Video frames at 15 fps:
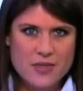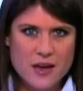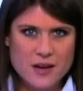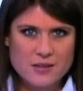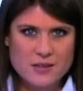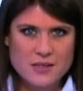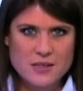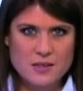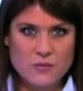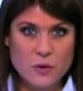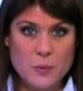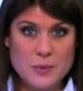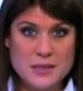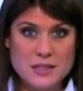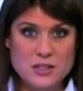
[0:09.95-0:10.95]
Thousands of
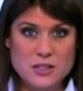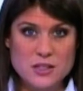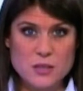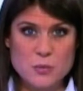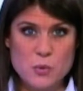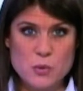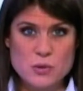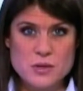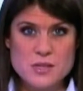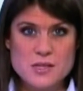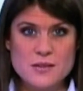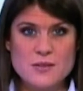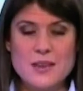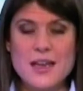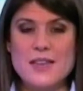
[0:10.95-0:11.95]
opposition
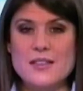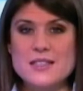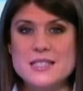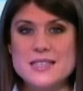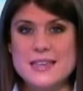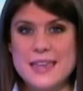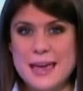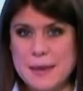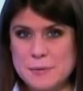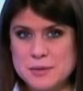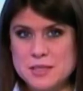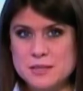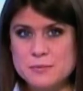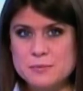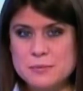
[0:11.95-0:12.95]
supporters have gathered in the
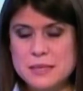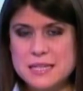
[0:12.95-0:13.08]
capital.